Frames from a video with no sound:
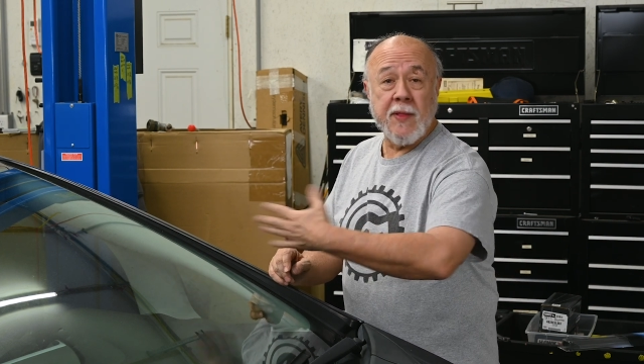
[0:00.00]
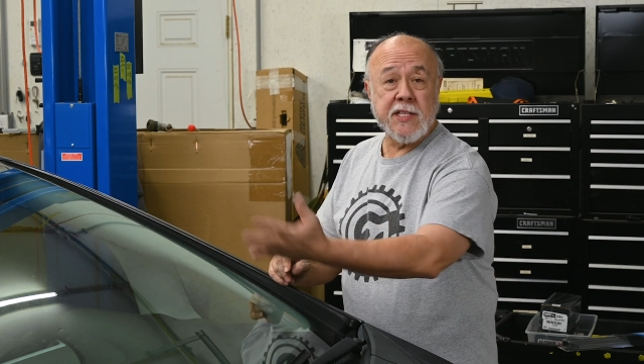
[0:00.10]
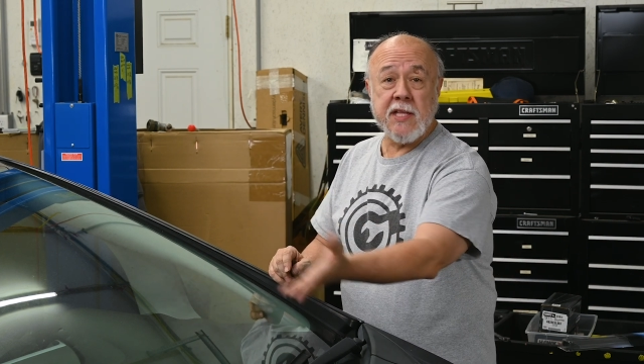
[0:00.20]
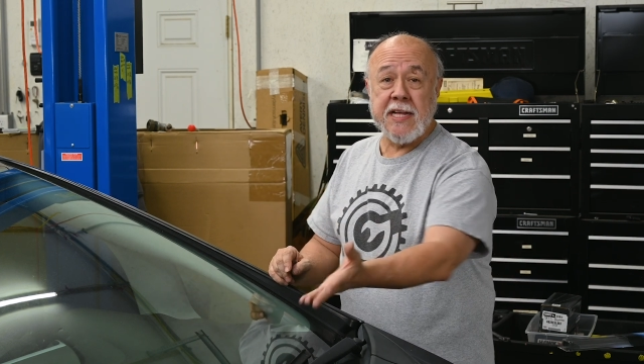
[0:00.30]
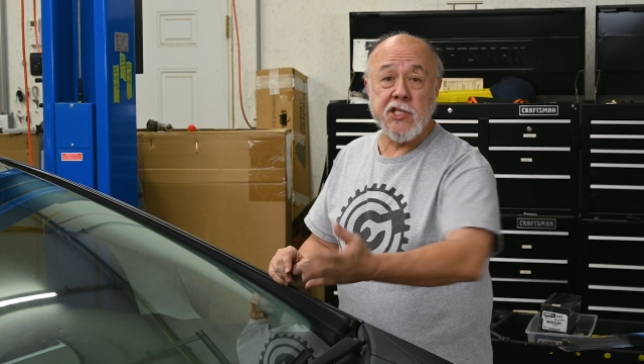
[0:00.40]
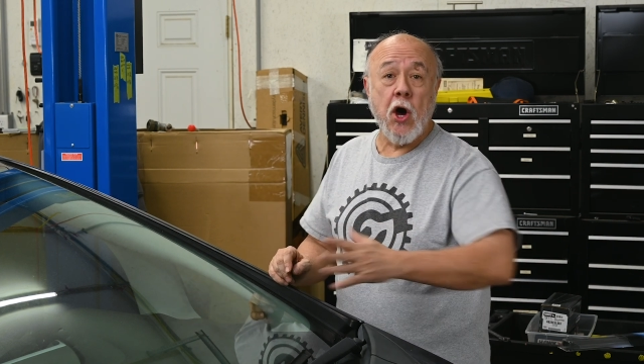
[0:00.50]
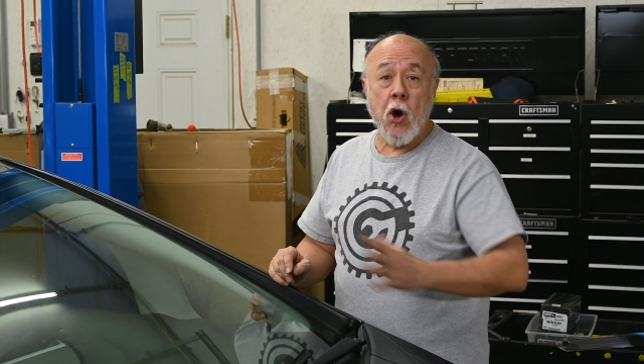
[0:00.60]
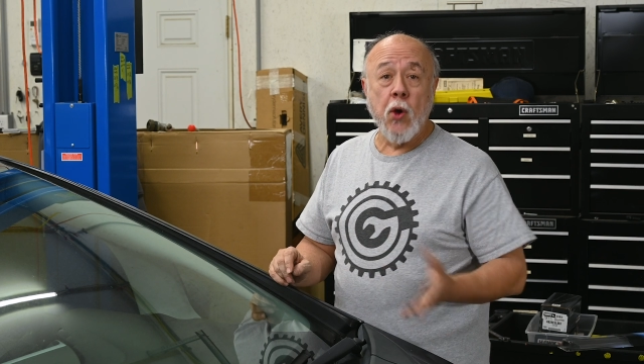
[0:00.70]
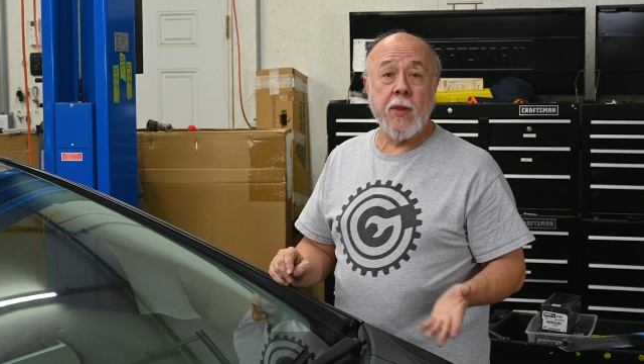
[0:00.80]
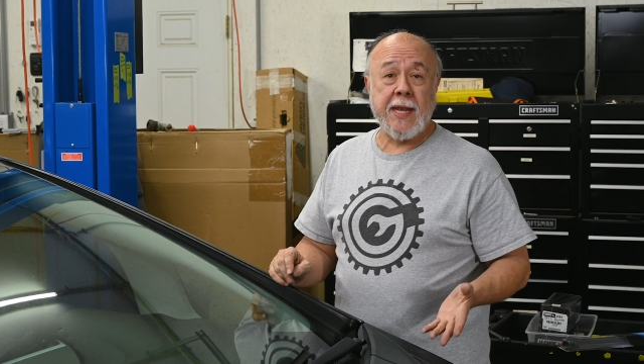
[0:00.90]
That's
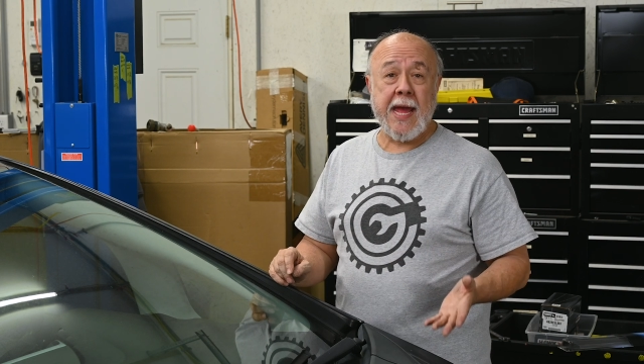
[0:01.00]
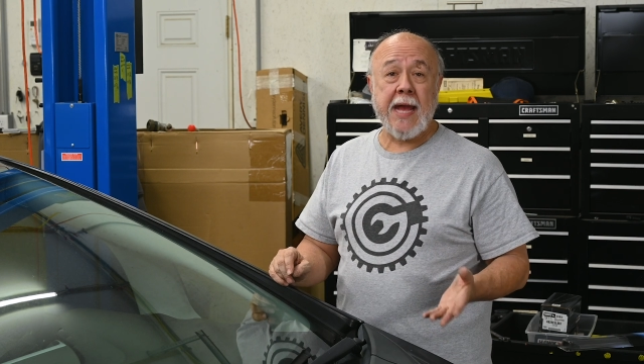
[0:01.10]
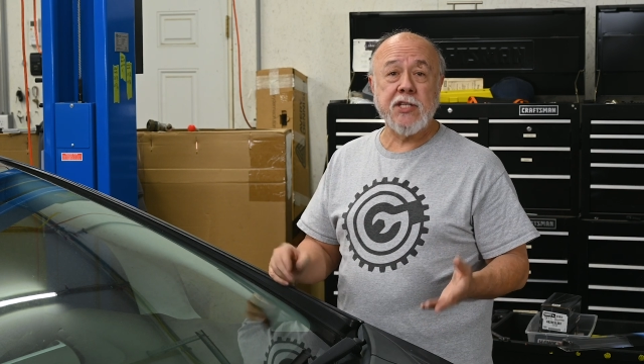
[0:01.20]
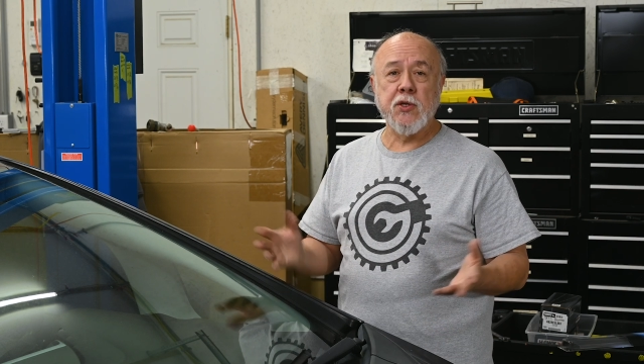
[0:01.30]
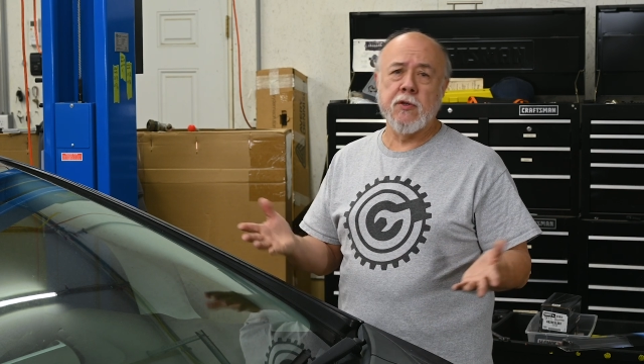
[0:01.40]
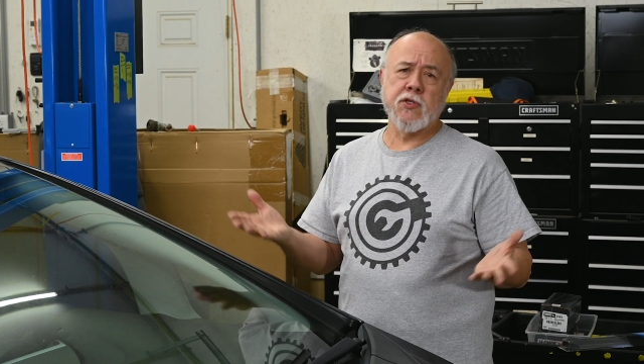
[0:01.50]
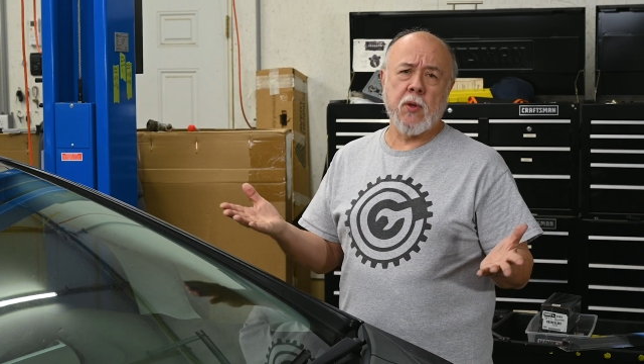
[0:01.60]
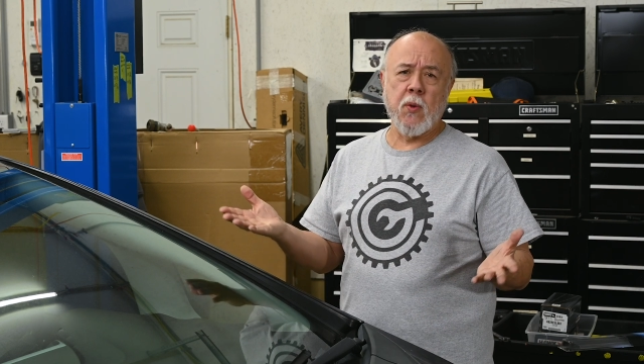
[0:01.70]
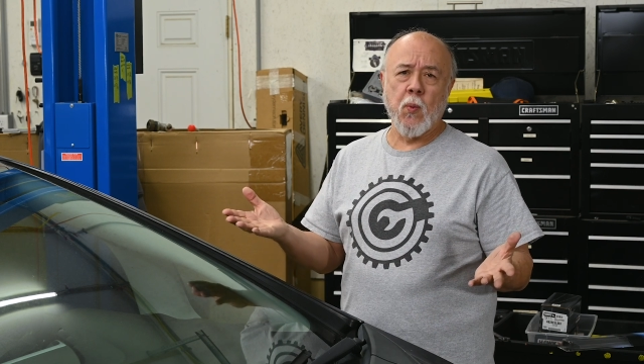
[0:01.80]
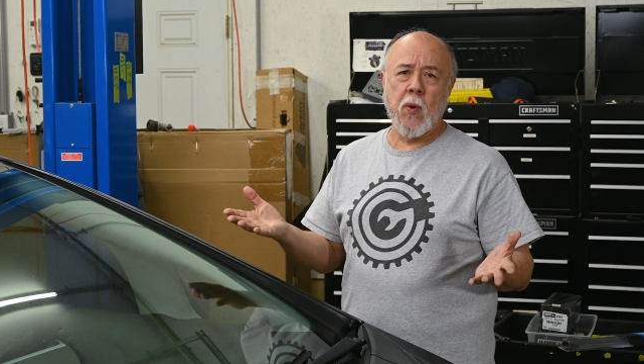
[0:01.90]
all it has. So there's
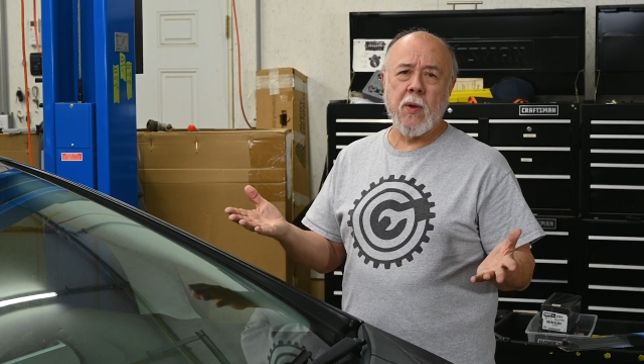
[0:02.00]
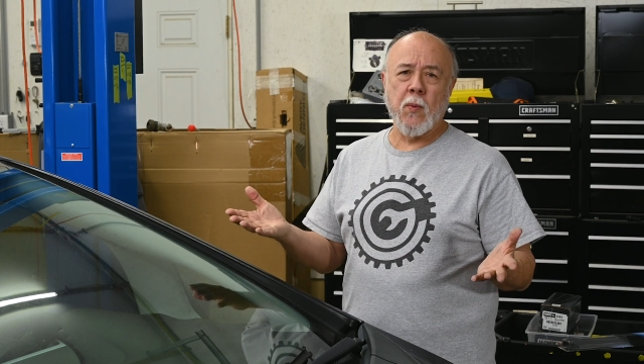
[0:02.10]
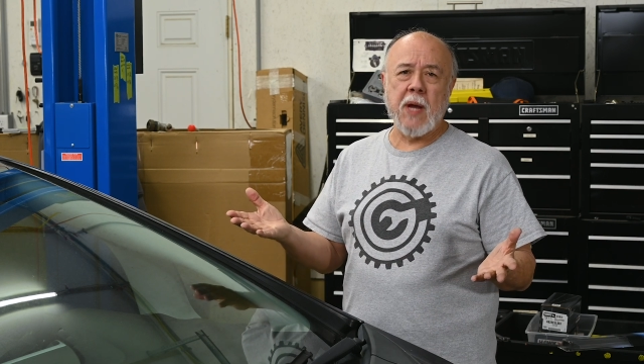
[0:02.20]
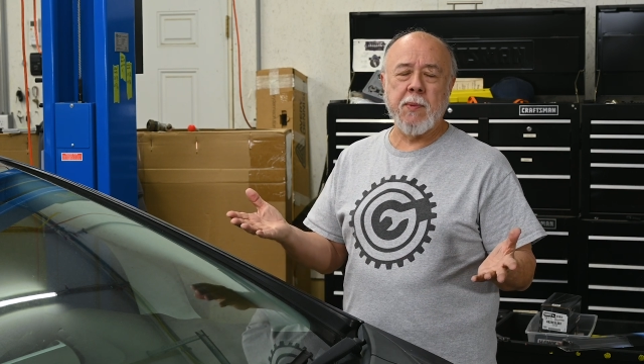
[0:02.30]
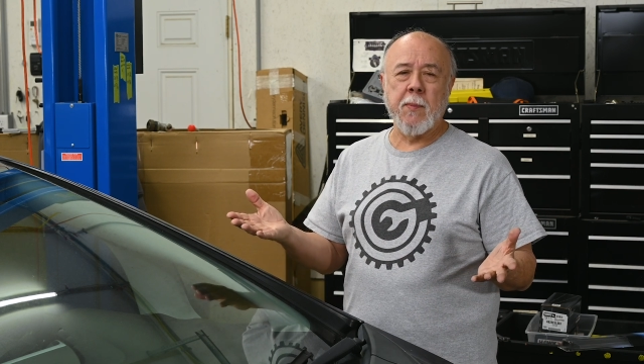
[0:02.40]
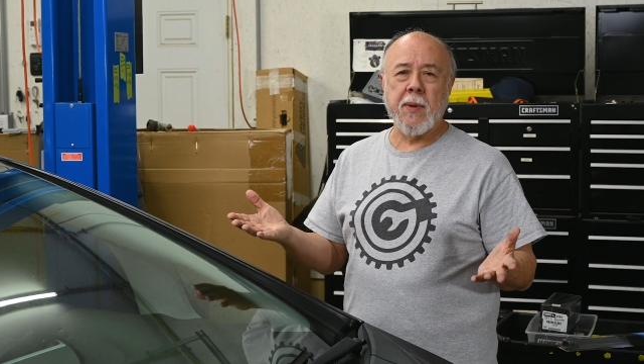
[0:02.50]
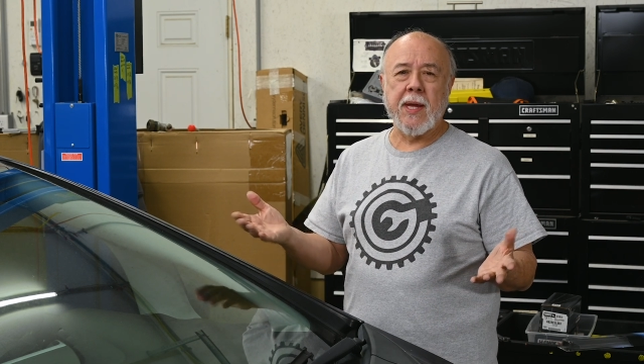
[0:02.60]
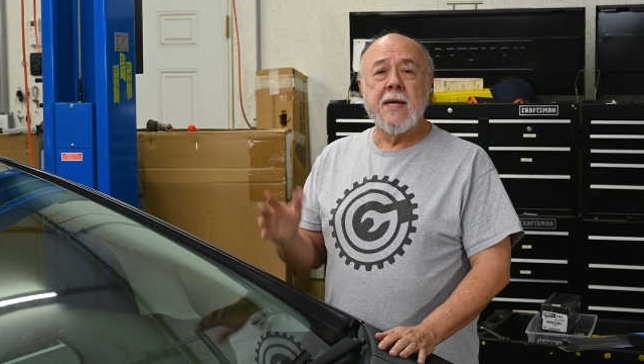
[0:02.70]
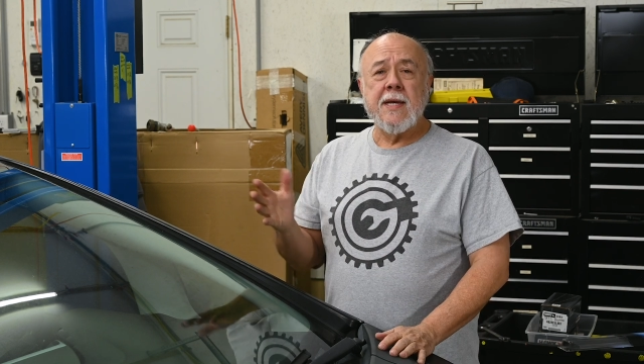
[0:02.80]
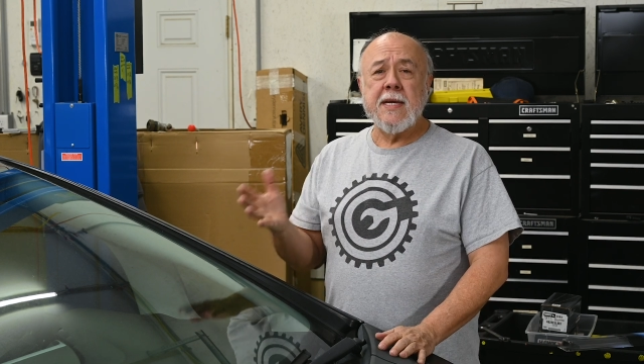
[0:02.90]
only one wiper blade.